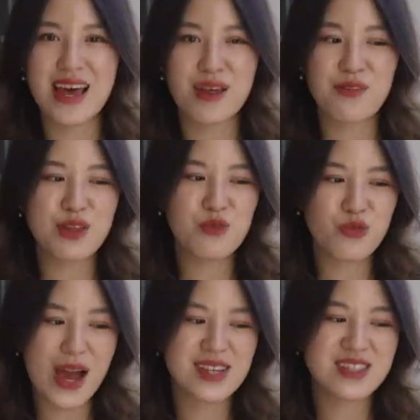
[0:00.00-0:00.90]
and I think the
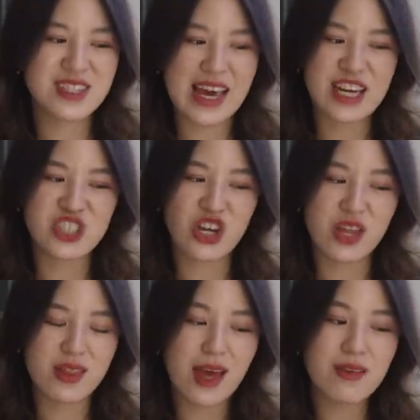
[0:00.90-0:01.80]
red, sage,
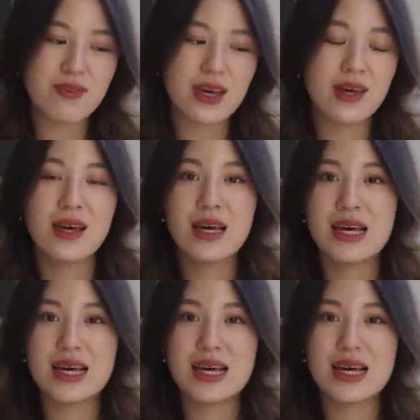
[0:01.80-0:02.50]
and navy